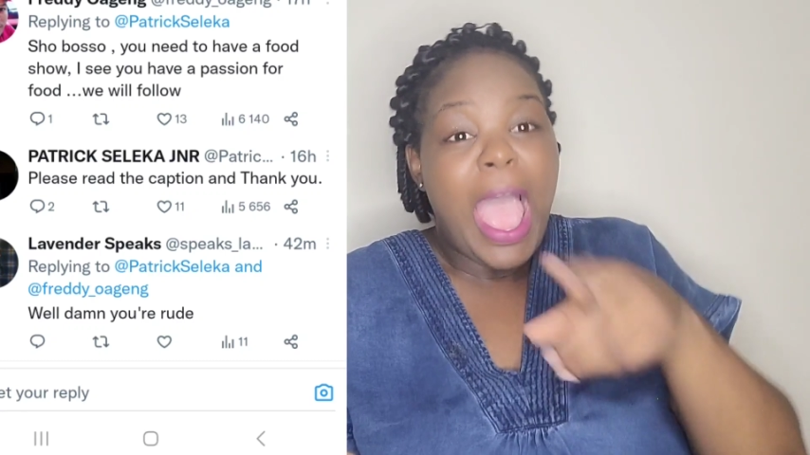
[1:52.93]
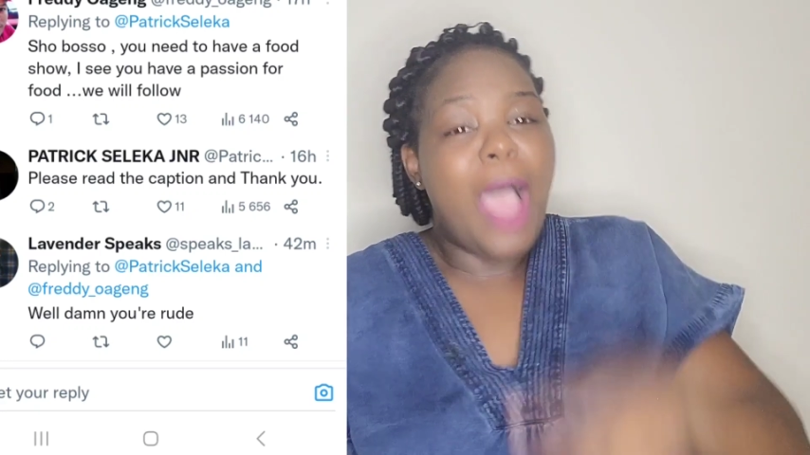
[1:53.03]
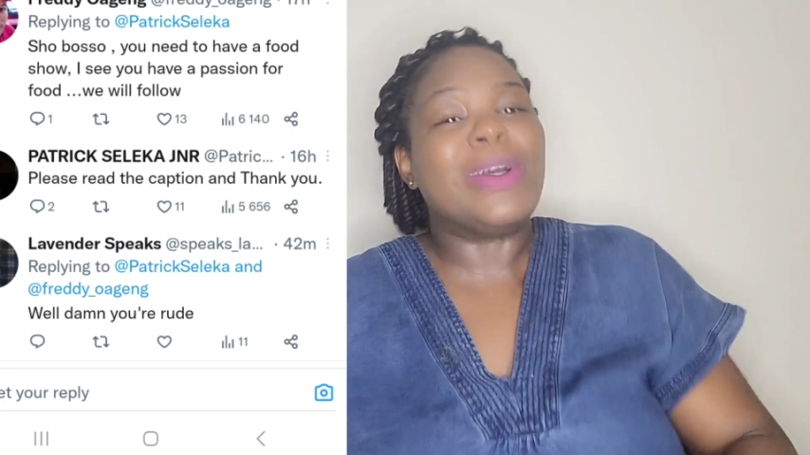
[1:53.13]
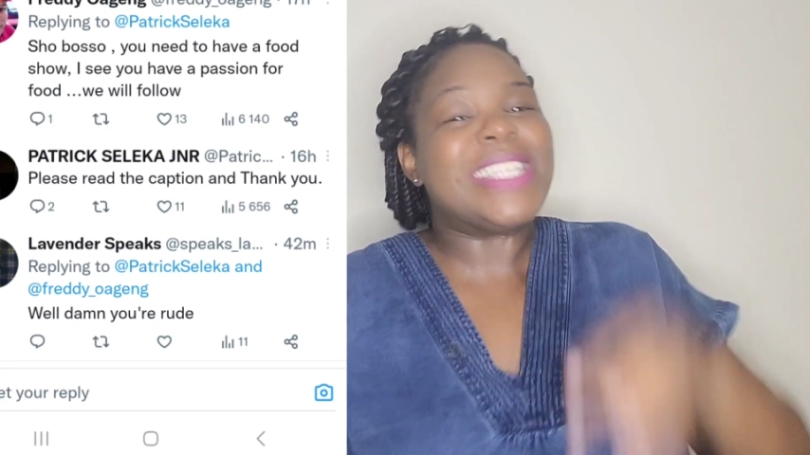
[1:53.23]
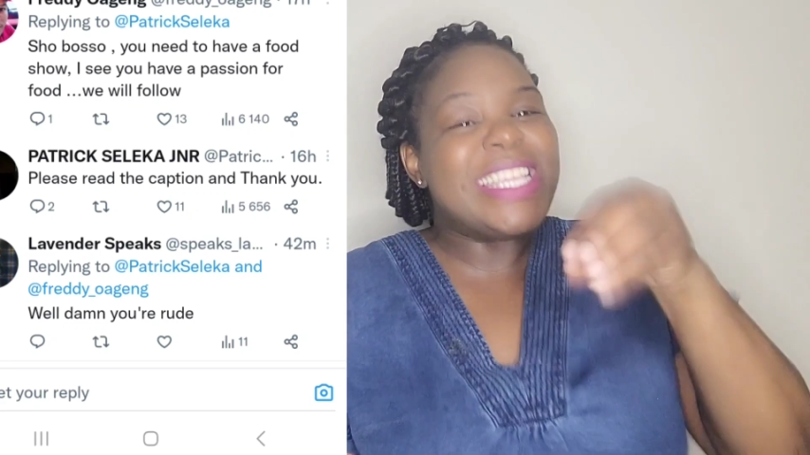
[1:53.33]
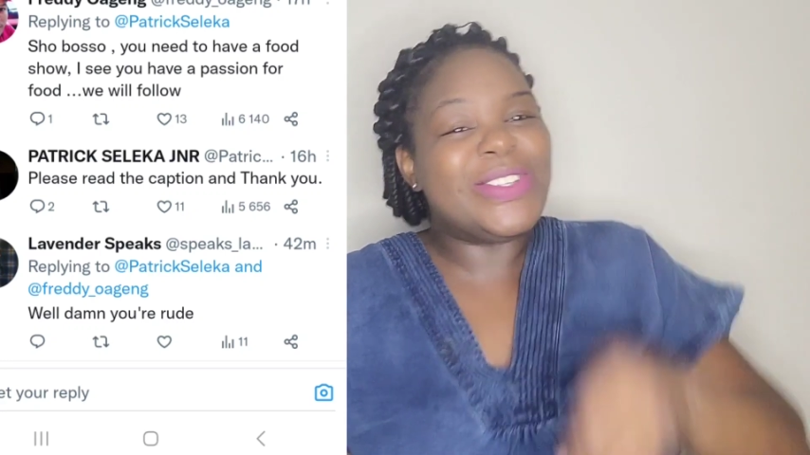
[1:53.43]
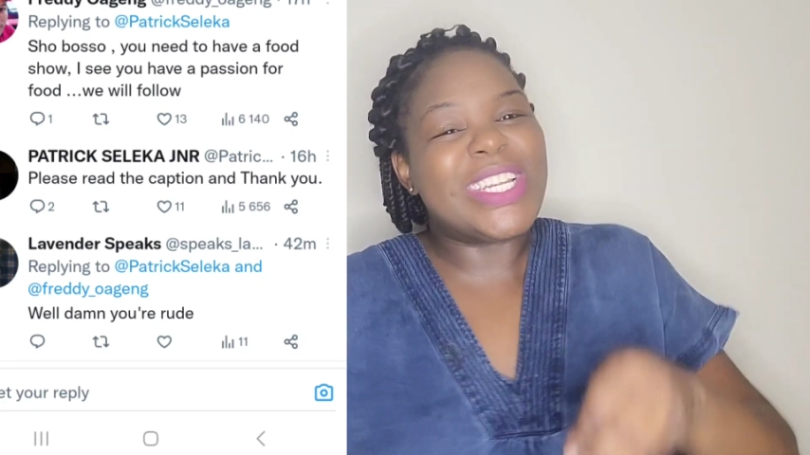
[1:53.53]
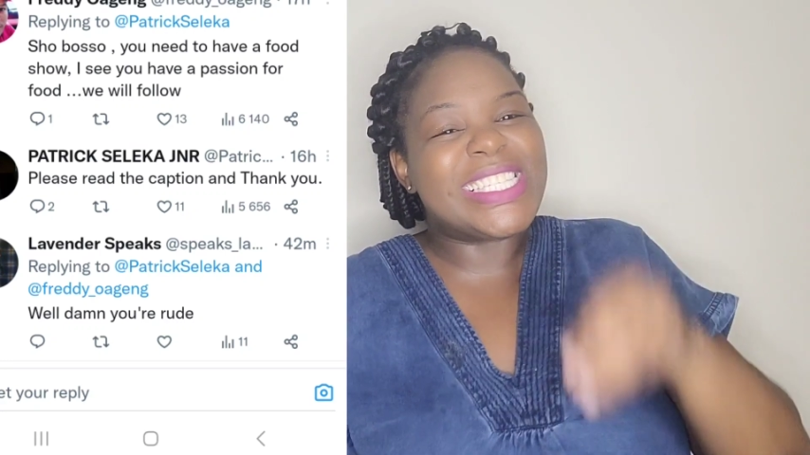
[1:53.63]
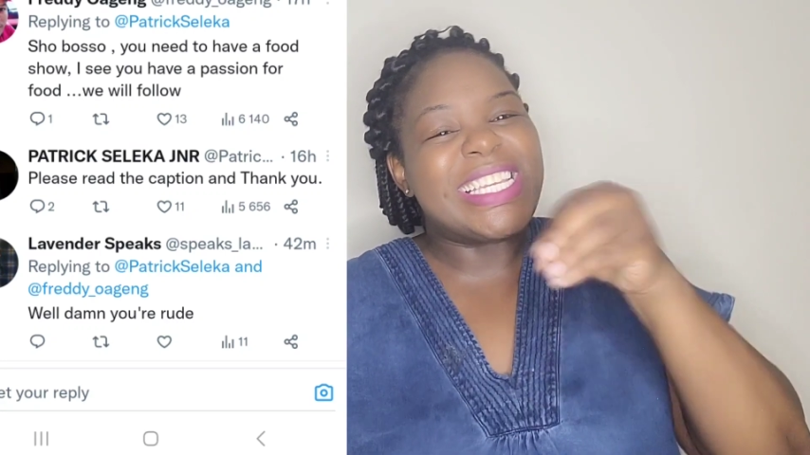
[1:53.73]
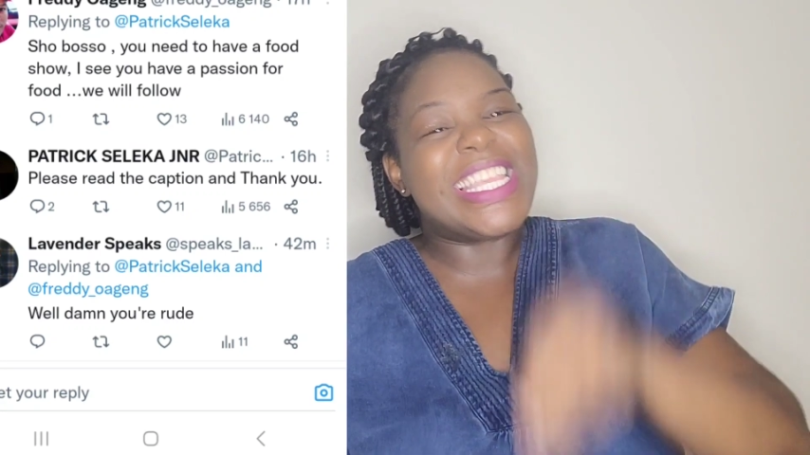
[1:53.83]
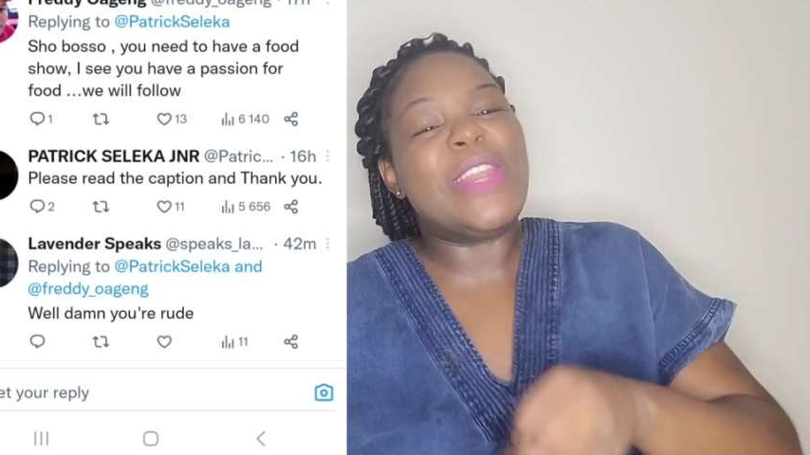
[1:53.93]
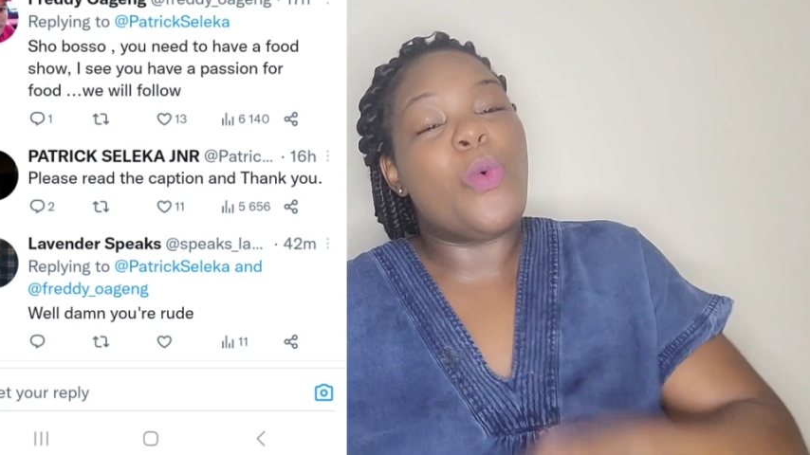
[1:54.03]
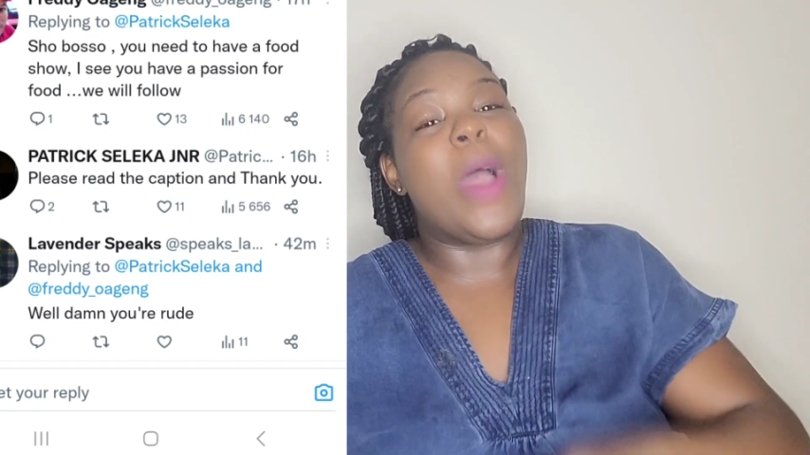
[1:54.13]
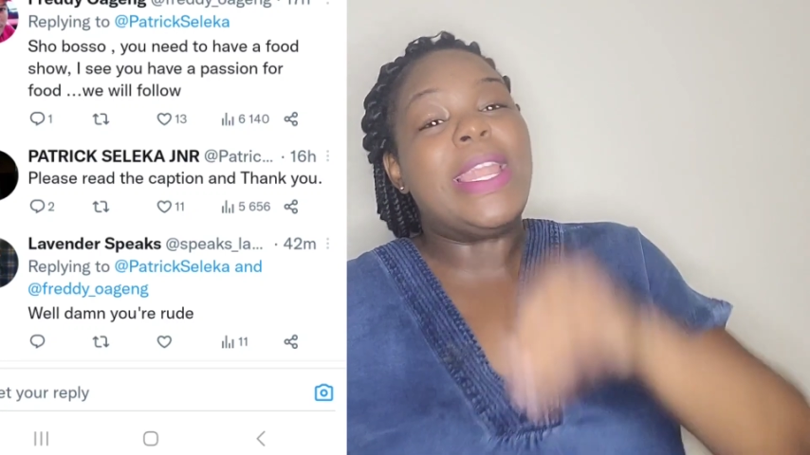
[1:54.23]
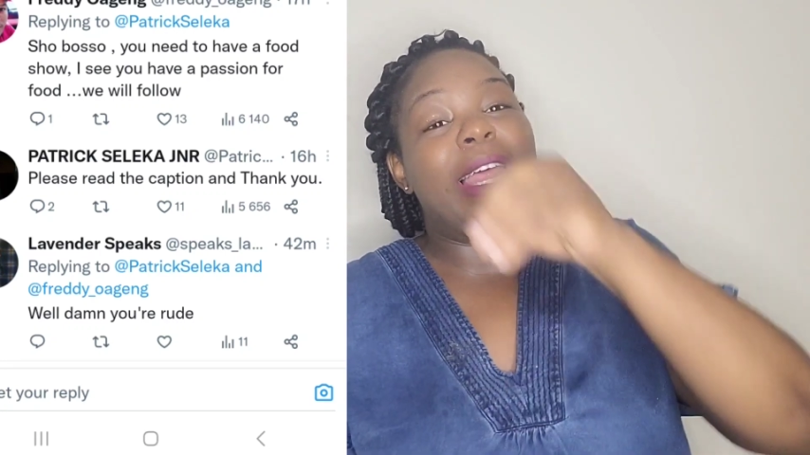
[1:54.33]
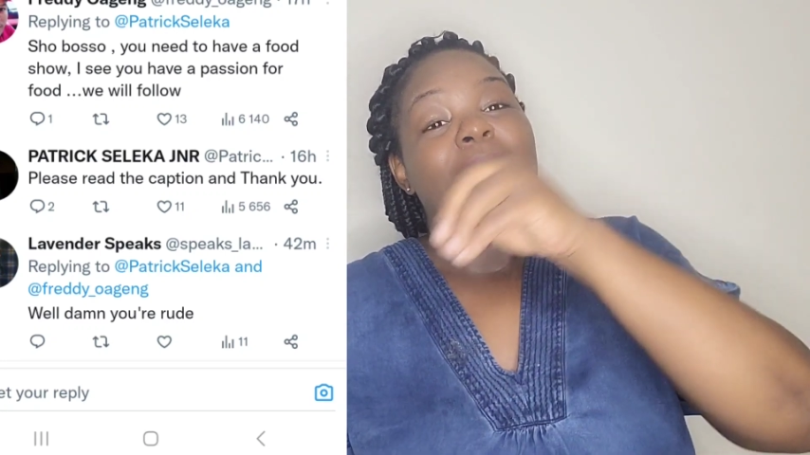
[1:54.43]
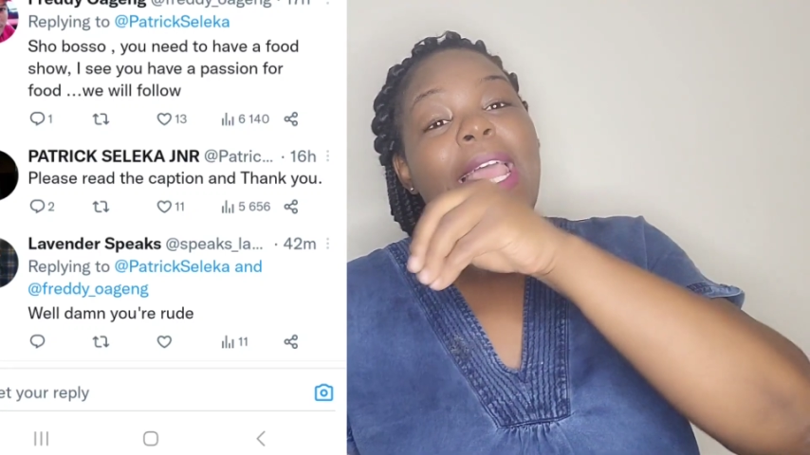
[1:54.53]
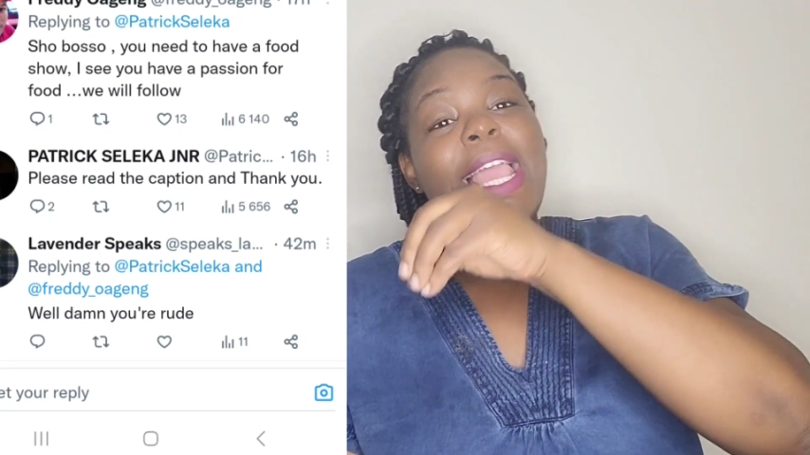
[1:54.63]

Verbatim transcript: I was interested in what